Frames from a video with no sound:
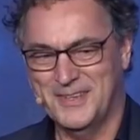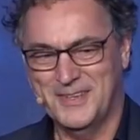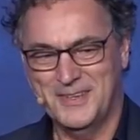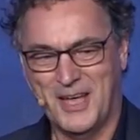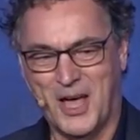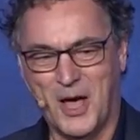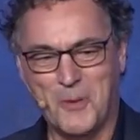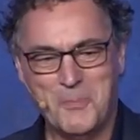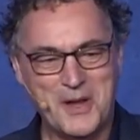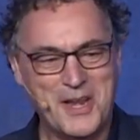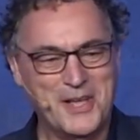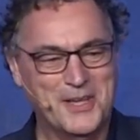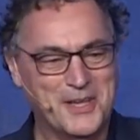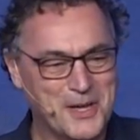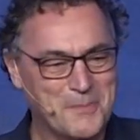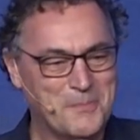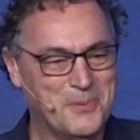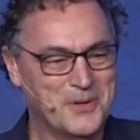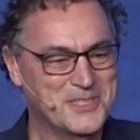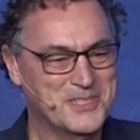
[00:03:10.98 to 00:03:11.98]
How many
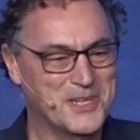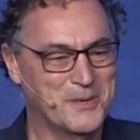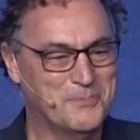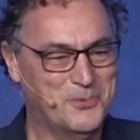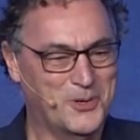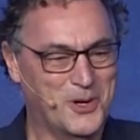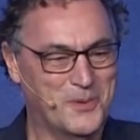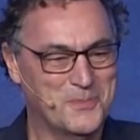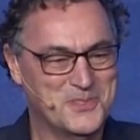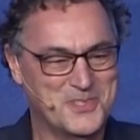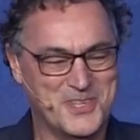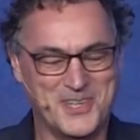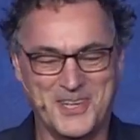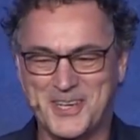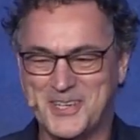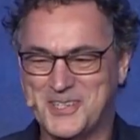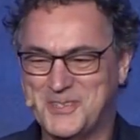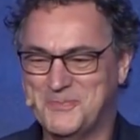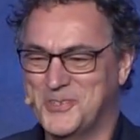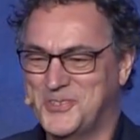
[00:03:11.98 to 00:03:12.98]
companies are promising
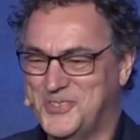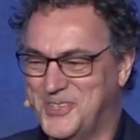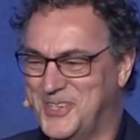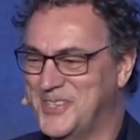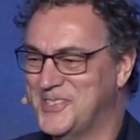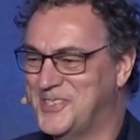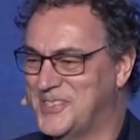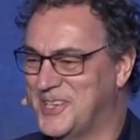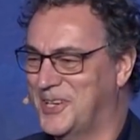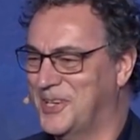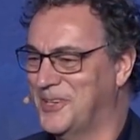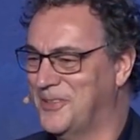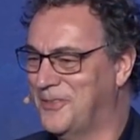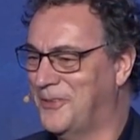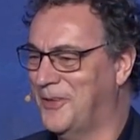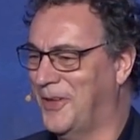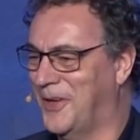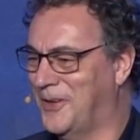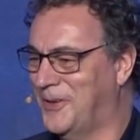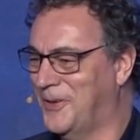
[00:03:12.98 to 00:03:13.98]
us machines that can
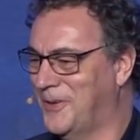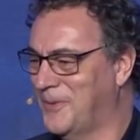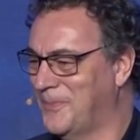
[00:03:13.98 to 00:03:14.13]
think?